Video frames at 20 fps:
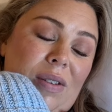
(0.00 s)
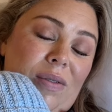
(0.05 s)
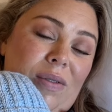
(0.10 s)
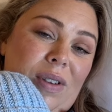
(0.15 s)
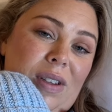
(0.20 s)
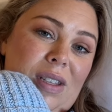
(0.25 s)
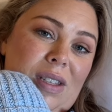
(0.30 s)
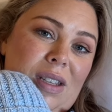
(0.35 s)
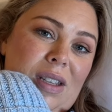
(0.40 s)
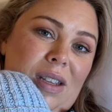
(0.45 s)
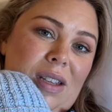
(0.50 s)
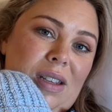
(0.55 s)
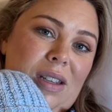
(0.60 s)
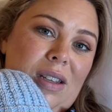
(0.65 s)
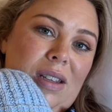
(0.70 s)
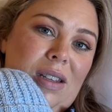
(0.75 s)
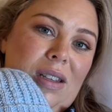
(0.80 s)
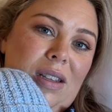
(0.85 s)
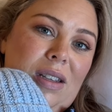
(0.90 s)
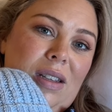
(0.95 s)
and visit.
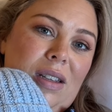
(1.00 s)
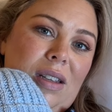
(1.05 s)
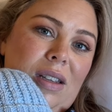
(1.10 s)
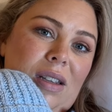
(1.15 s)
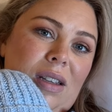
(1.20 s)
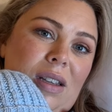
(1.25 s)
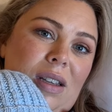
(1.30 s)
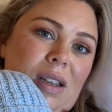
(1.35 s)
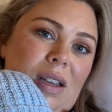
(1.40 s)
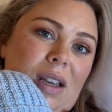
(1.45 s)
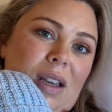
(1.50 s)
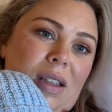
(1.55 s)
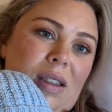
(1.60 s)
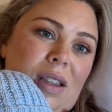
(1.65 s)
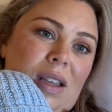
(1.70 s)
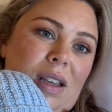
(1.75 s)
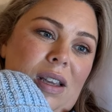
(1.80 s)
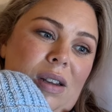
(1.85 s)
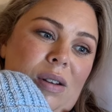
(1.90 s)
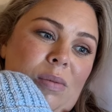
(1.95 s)
And
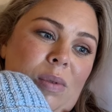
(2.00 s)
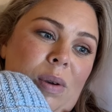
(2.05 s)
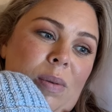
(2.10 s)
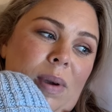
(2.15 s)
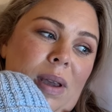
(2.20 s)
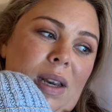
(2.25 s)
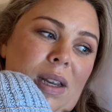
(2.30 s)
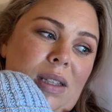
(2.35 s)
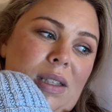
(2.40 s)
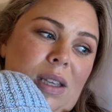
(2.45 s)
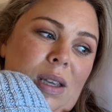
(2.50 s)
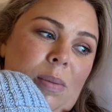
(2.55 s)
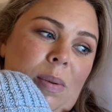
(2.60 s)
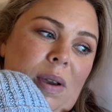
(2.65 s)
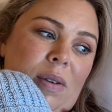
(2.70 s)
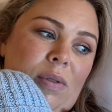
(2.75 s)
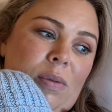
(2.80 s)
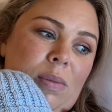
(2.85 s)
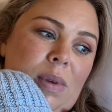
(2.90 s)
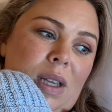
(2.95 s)
then we're waiting to hear
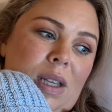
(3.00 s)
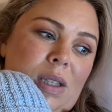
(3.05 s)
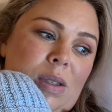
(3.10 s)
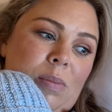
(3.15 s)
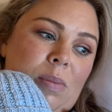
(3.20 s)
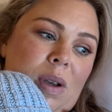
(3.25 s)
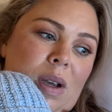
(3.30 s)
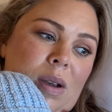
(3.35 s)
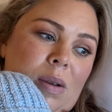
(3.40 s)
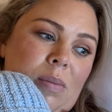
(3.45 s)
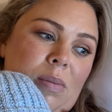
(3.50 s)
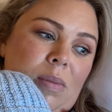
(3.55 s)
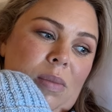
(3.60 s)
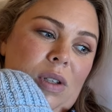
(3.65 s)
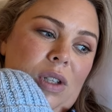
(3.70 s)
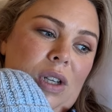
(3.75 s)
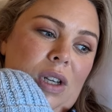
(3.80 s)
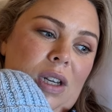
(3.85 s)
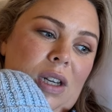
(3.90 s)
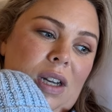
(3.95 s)
back from Dean's mum.
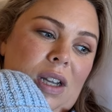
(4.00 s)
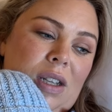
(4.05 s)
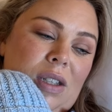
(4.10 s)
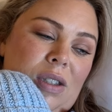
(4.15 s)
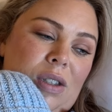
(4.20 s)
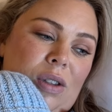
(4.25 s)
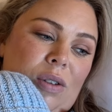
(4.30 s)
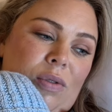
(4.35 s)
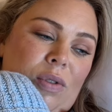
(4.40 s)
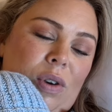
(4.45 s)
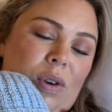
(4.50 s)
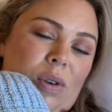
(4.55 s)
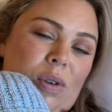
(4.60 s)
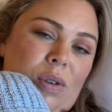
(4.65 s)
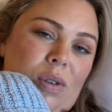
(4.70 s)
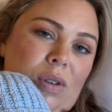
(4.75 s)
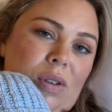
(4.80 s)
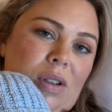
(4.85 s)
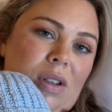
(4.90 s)
She didn't answer the phone.